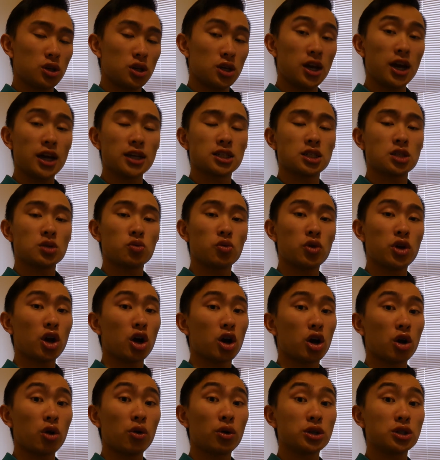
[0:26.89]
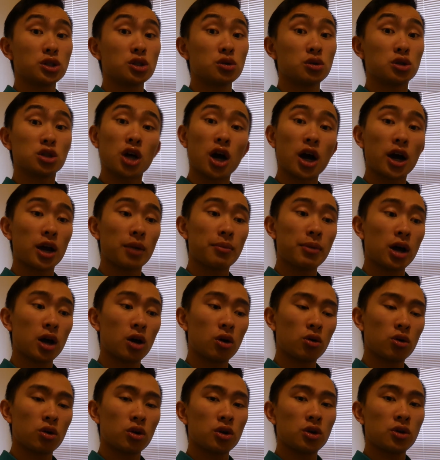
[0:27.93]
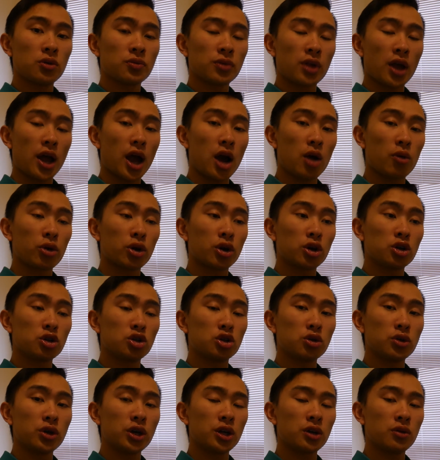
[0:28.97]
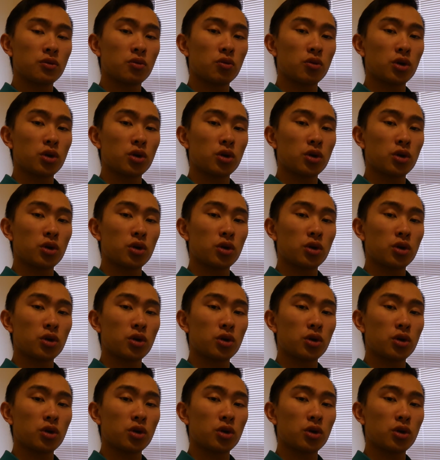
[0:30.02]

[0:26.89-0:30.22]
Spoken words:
Yes, we are going to talk about how we're gonna do it.